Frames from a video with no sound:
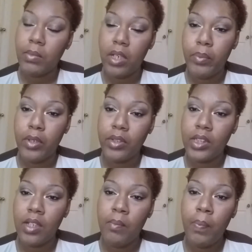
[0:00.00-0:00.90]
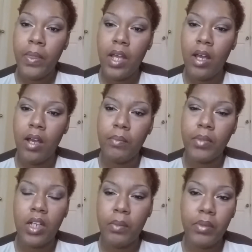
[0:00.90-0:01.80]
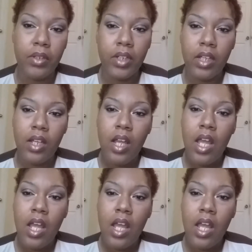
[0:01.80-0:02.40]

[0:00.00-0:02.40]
I'm going to post it. I'm going to upload it.